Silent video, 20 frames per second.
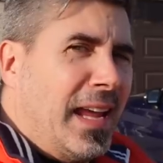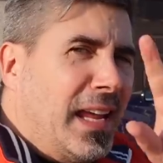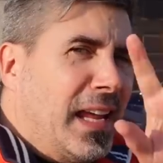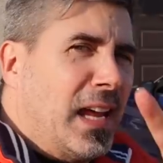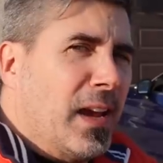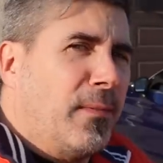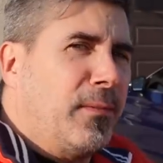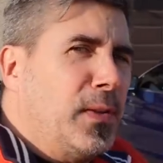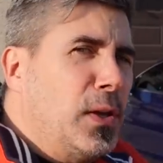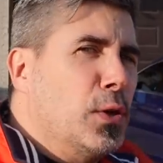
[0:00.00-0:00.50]

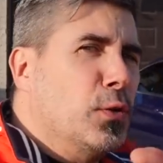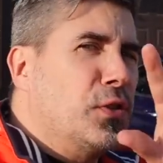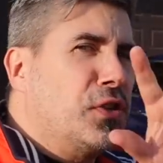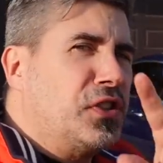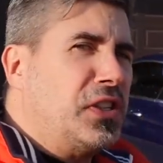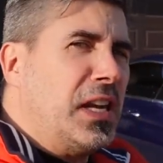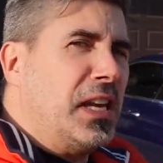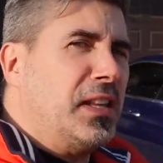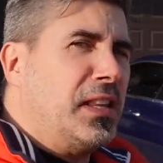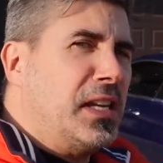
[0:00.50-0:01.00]
If you
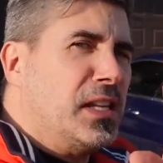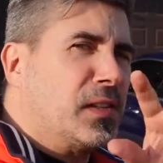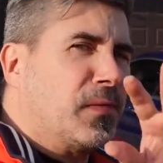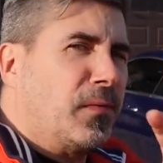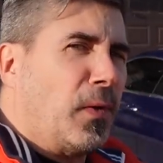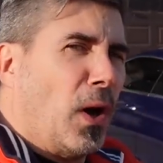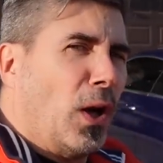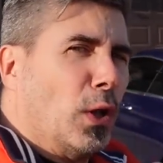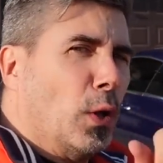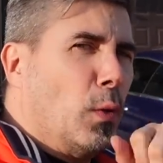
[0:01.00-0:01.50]
see these
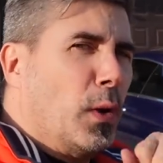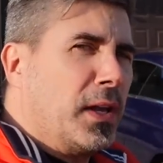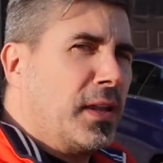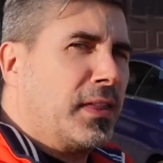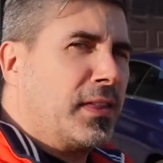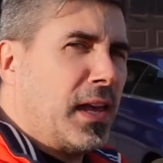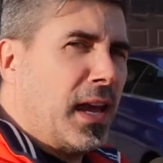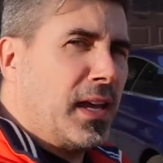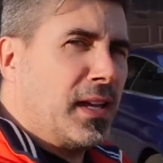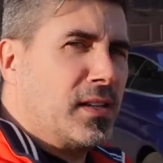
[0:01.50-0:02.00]
following
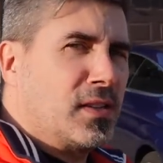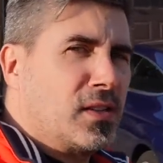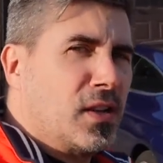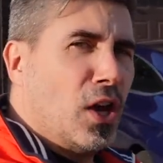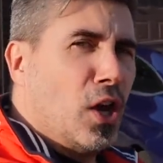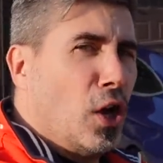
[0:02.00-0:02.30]
things,